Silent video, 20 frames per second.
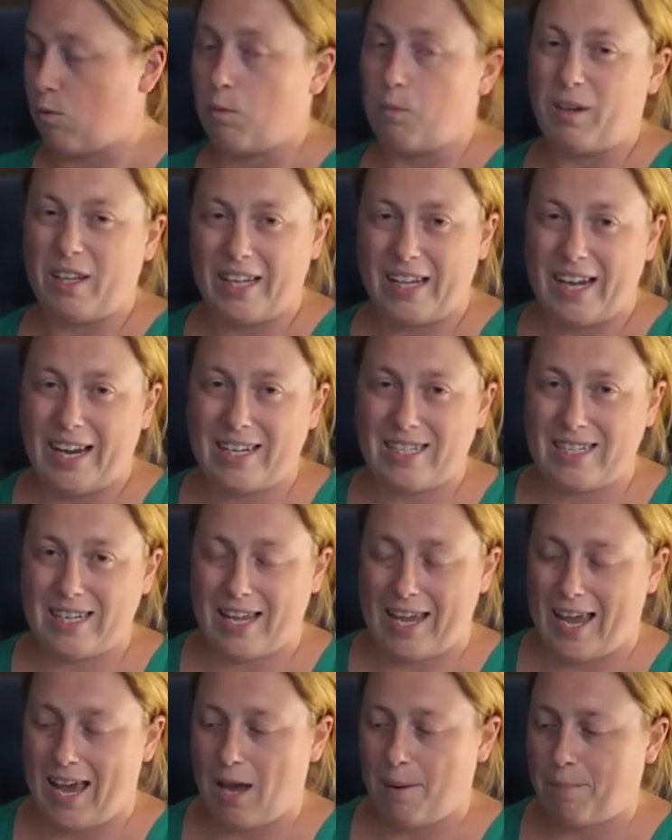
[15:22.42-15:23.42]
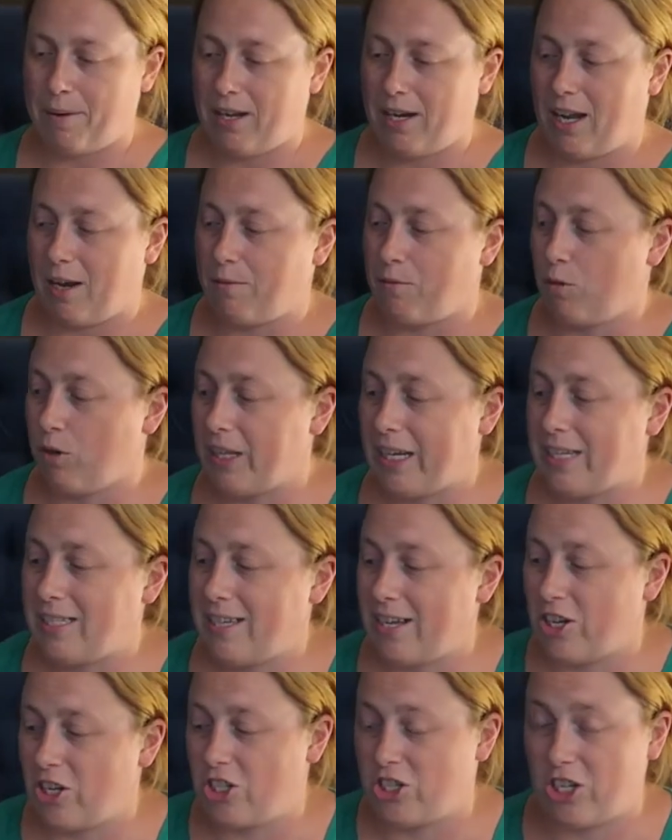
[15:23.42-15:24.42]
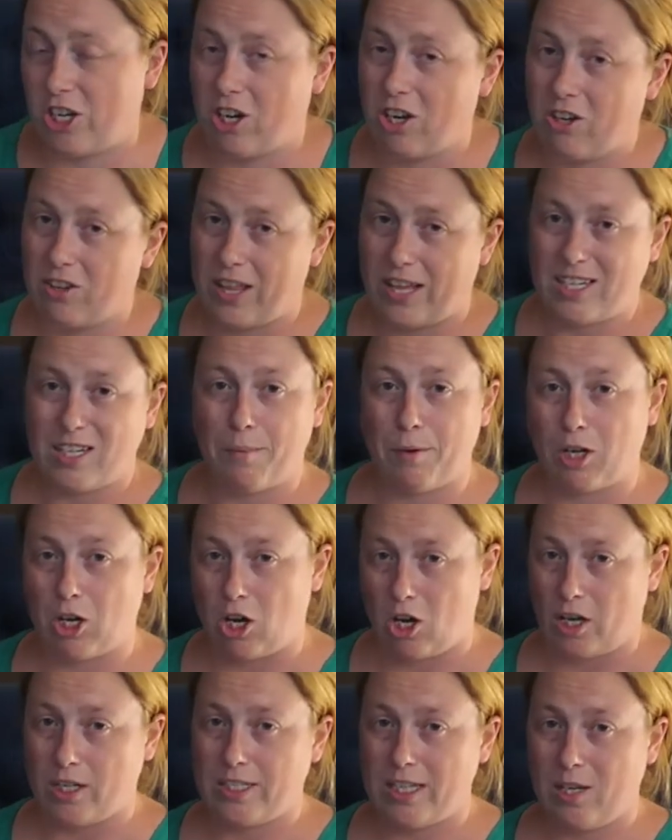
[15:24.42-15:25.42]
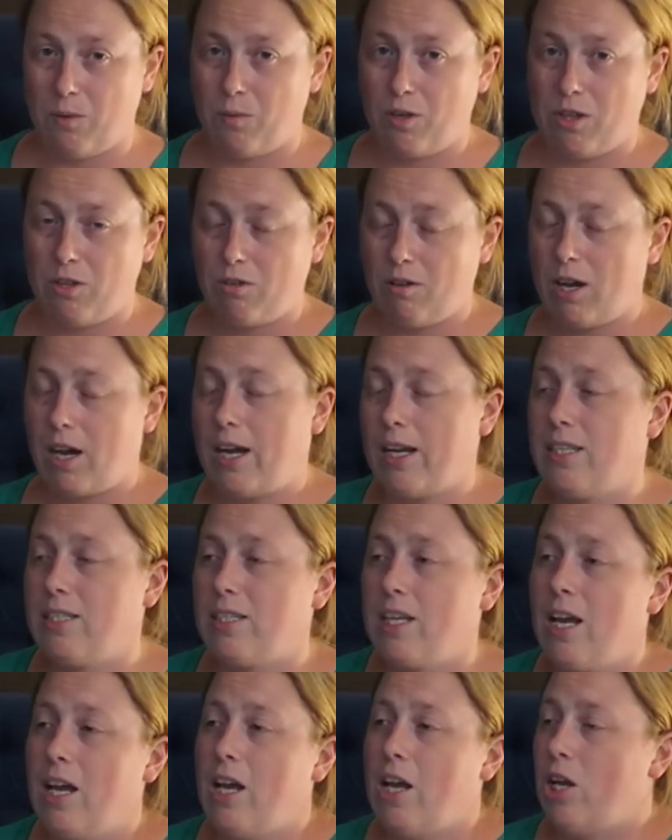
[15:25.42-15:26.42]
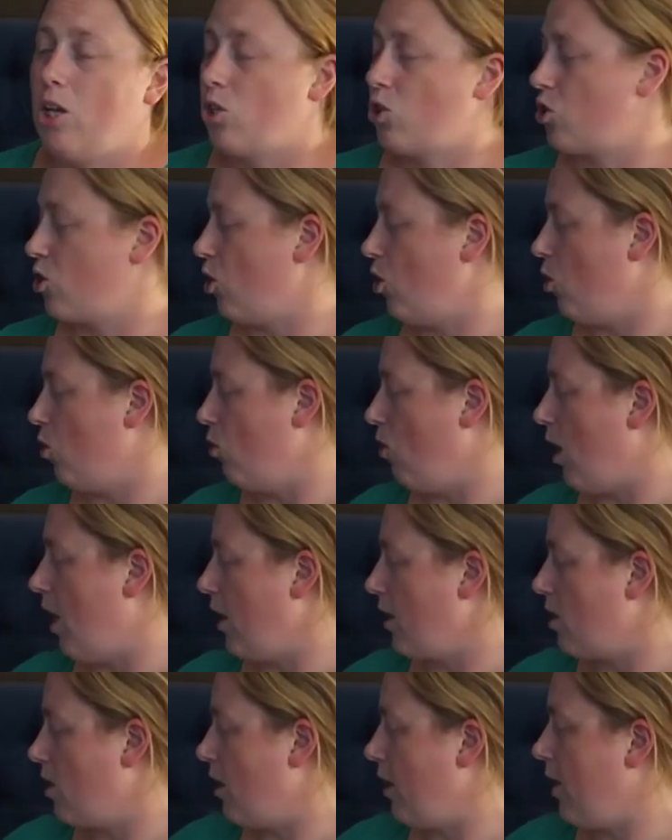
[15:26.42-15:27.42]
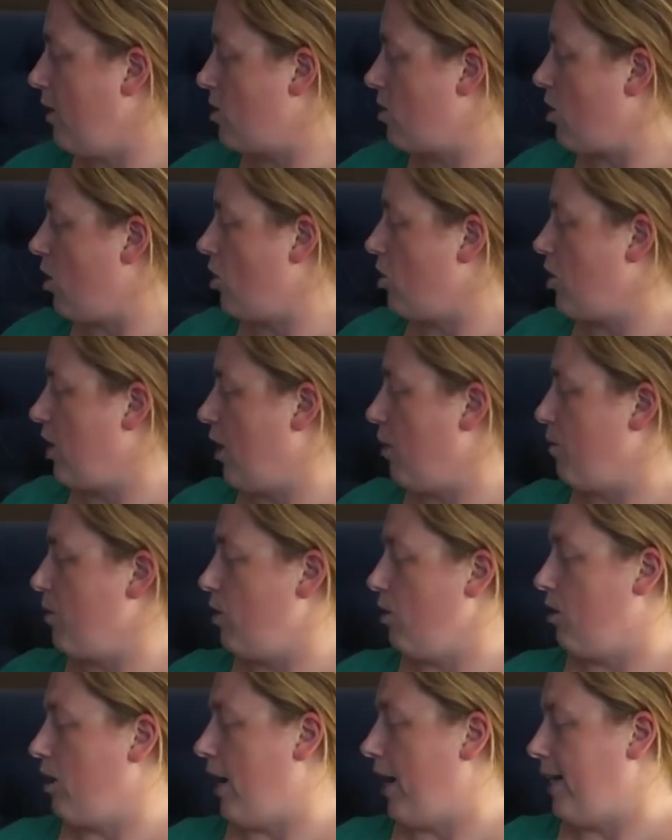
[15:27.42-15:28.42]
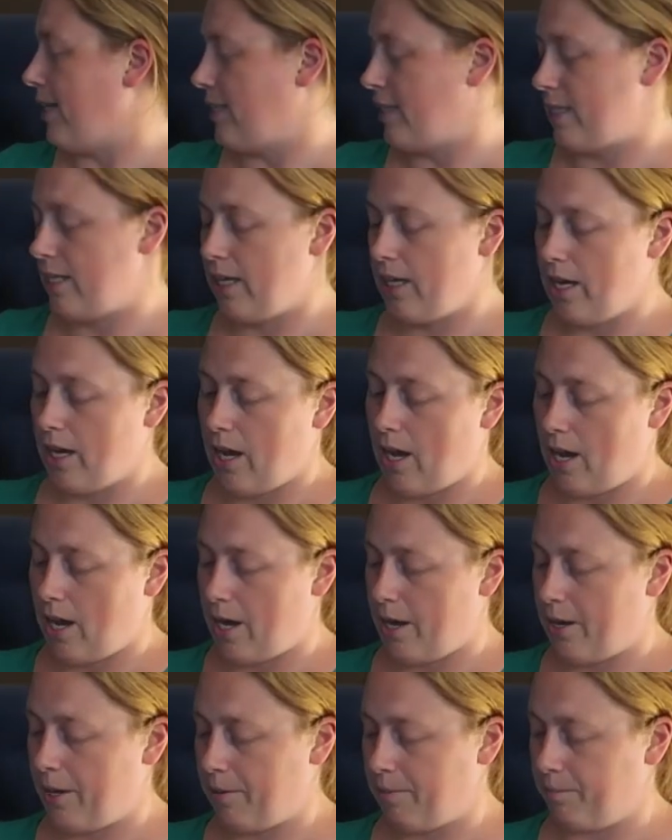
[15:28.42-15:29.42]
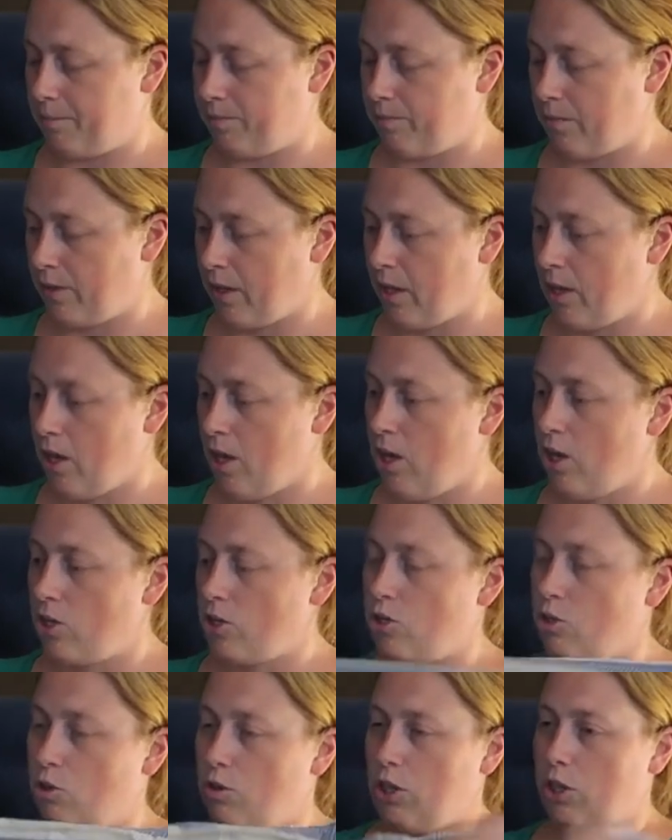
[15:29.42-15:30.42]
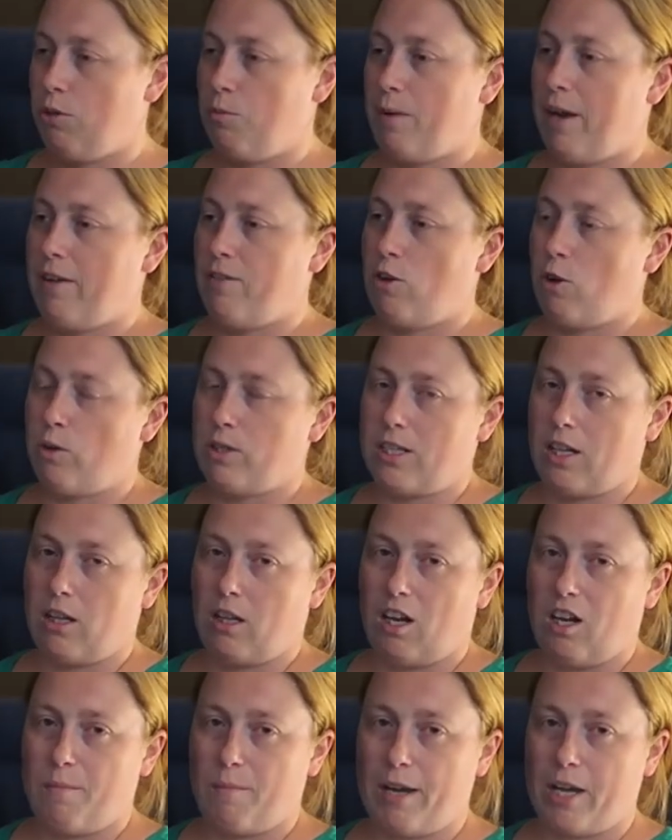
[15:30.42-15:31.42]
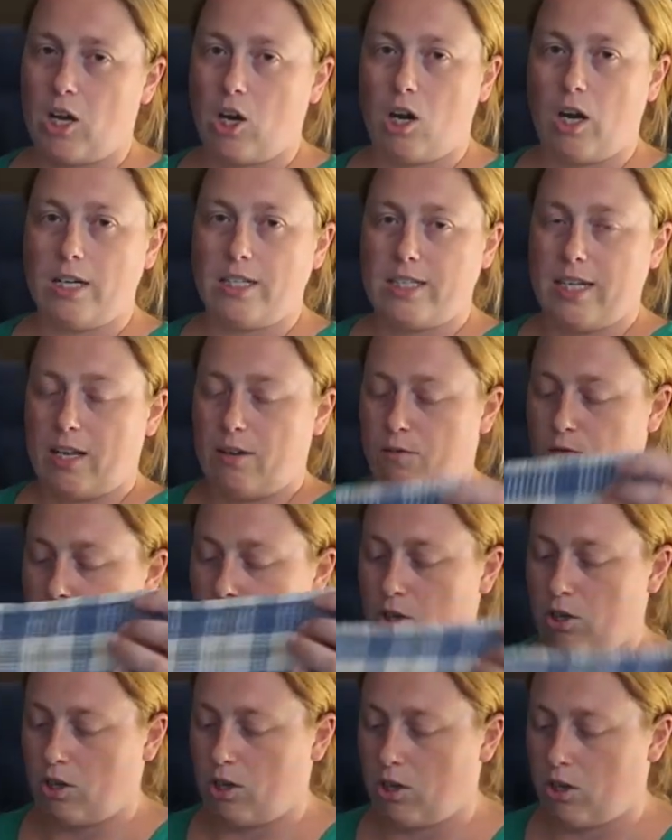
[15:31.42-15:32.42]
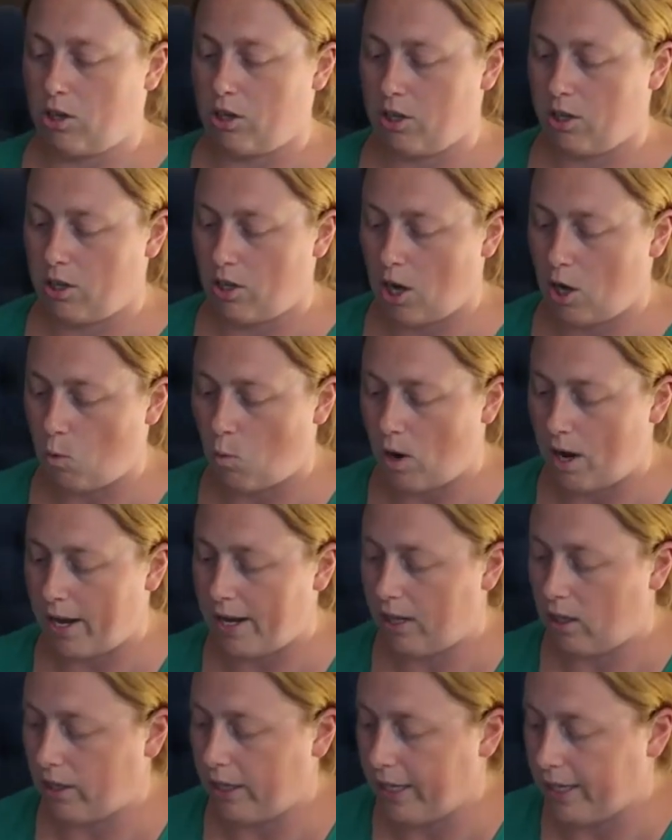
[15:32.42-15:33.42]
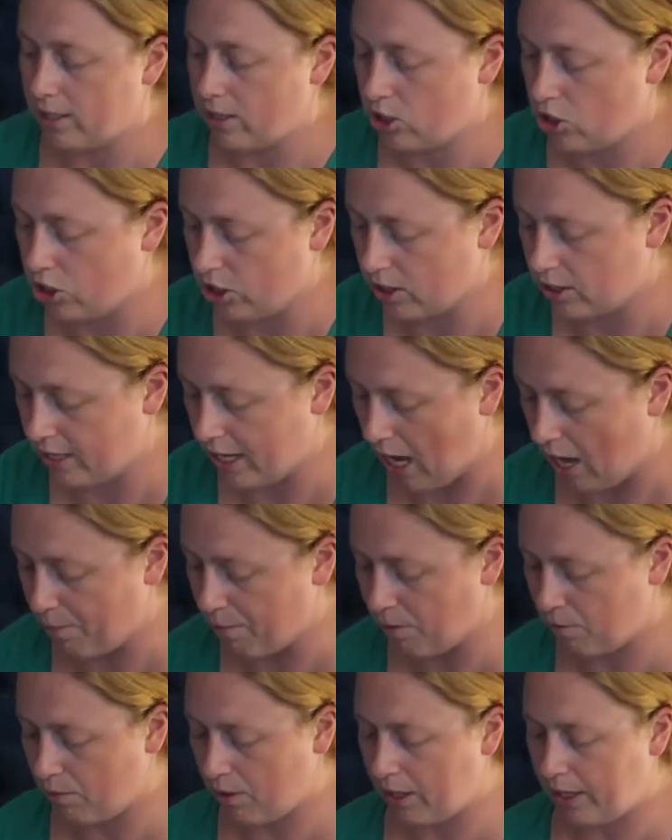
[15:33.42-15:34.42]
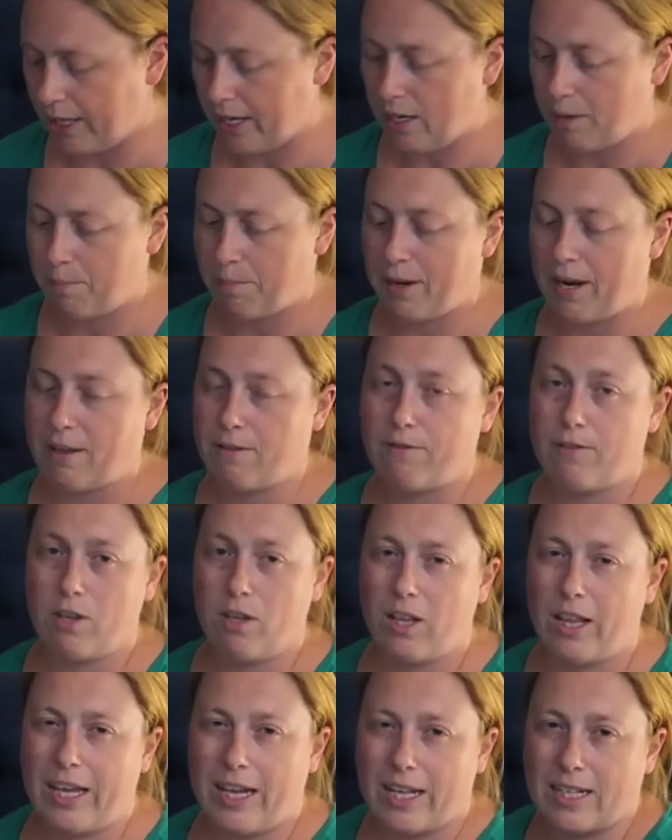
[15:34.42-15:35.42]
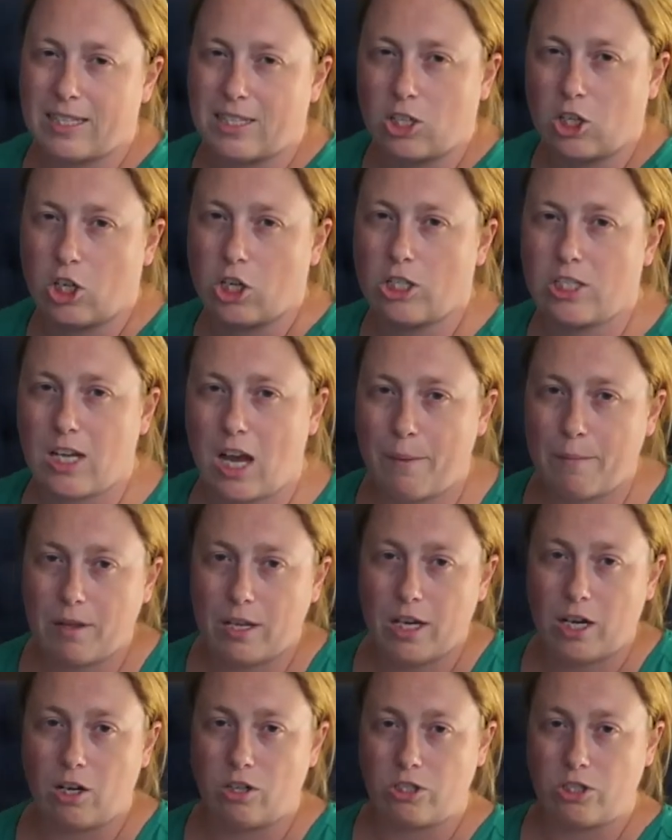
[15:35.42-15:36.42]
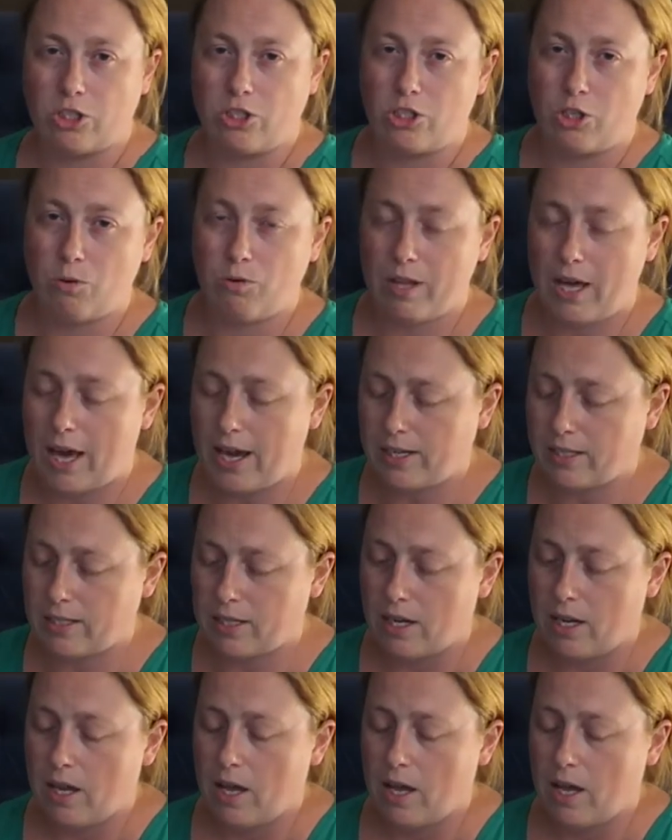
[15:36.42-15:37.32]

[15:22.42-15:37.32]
We're really getting into camping. I'm really excited to share that type of content with you guys. So I thought I'd start sharing with you guys. So you might notice a lot of my content for a while is just camping related, but I feel like it's a good time of year to do that.